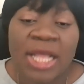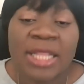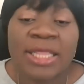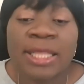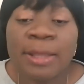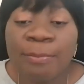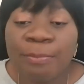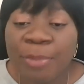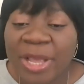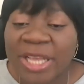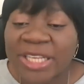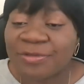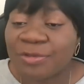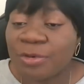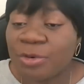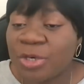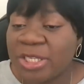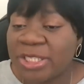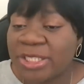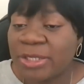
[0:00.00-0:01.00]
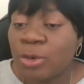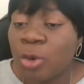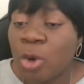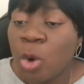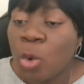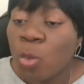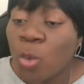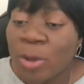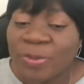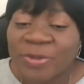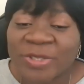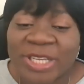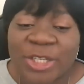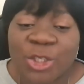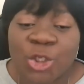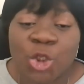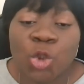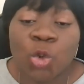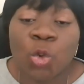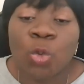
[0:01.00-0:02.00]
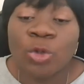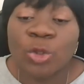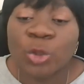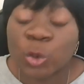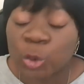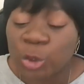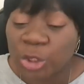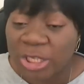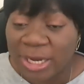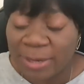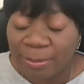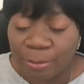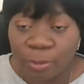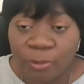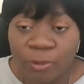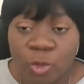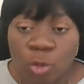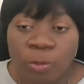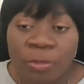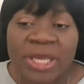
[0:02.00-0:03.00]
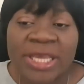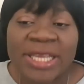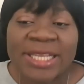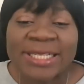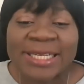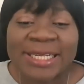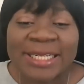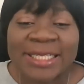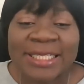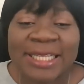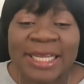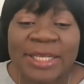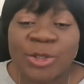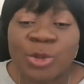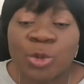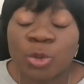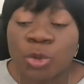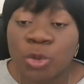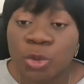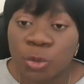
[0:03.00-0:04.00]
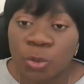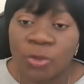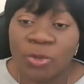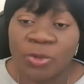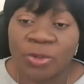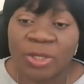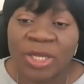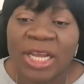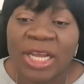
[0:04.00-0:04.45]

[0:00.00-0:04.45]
The best fundraising website shows social proof to make it clear to donor